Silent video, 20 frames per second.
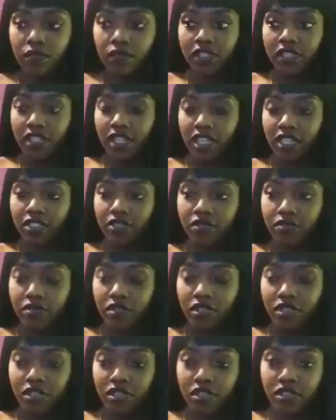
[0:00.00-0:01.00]
did I do
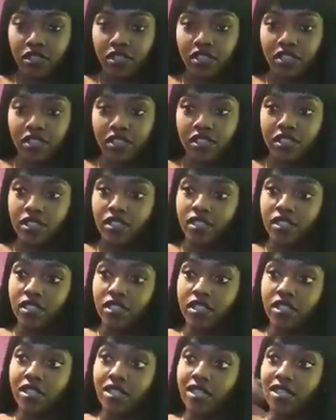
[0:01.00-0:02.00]
wrong?
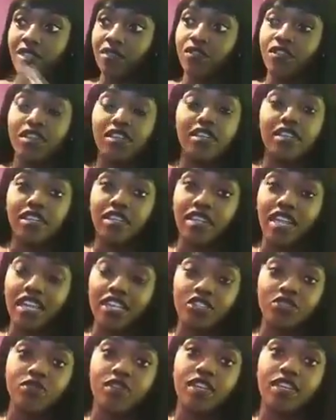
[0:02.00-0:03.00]
When in
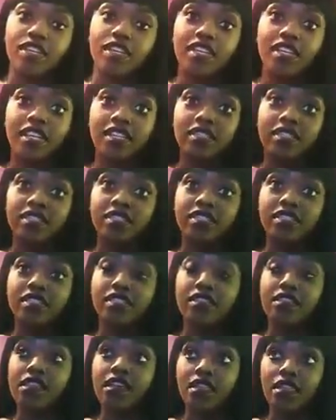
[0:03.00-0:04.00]
actuality I did
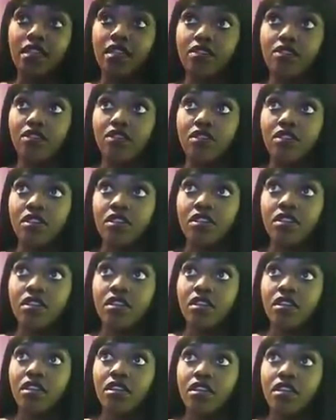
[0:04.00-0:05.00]
nothing wrong.
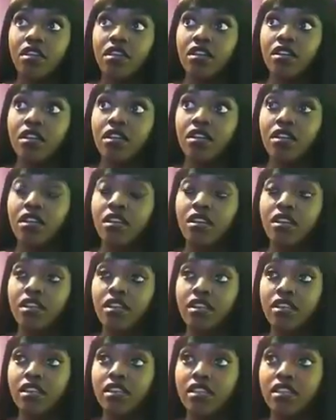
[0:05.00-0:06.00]

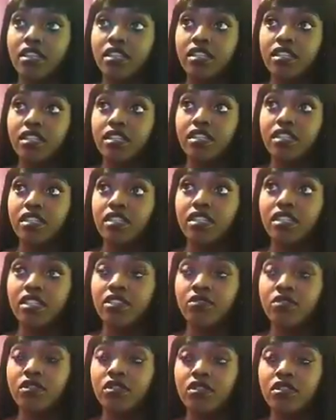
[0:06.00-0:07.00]
And
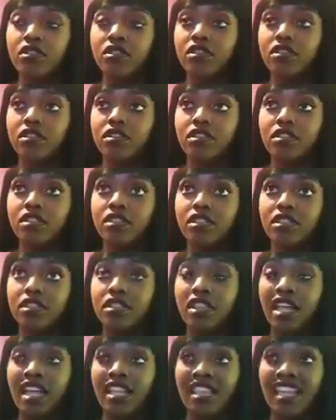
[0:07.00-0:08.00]

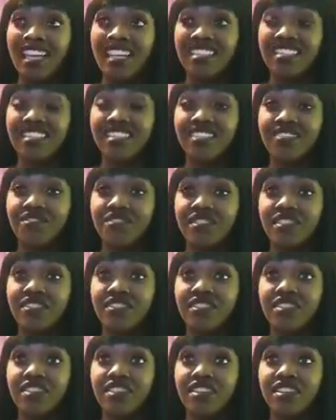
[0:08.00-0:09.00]
that lasted
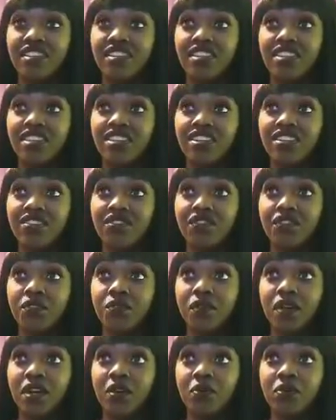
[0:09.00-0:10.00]
for a
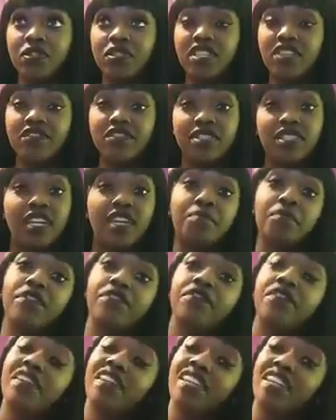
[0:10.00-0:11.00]
few hours. Every time
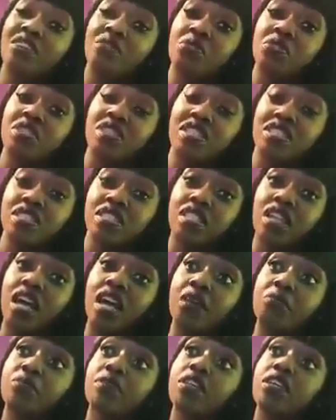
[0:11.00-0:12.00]
it felt like it was gonna
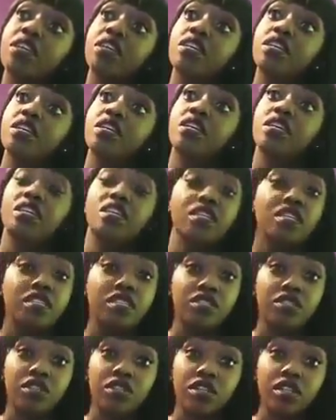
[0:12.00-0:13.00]
stop, it
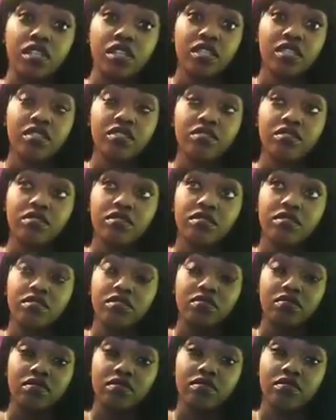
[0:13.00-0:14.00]
started
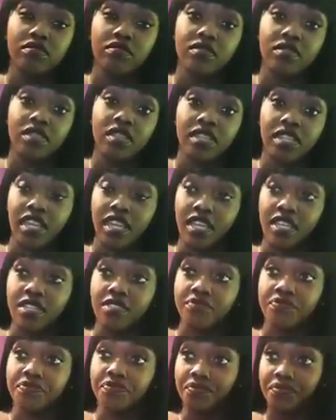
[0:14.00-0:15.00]
again,